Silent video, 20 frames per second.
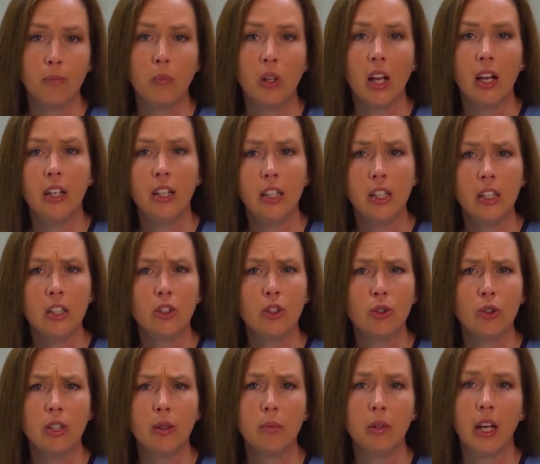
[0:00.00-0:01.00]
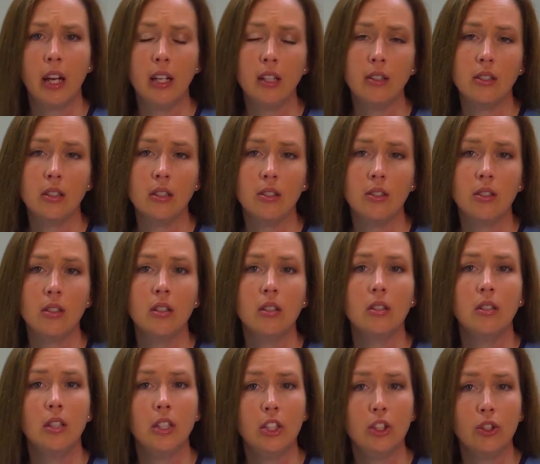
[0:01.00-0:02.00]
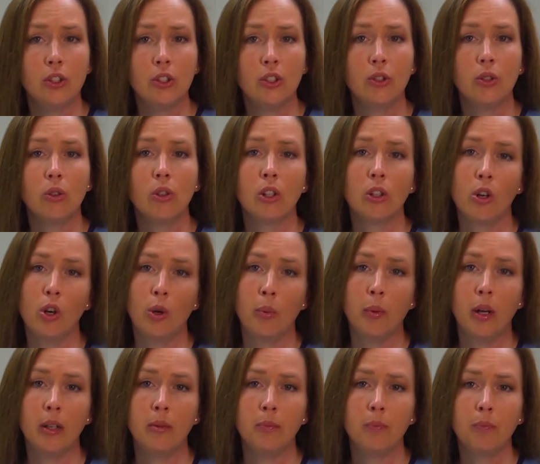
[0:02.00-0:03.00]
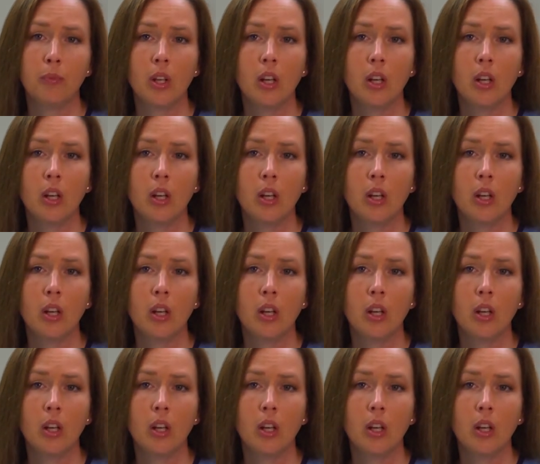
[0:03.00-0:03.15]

and in extreme cases, seizures or coma.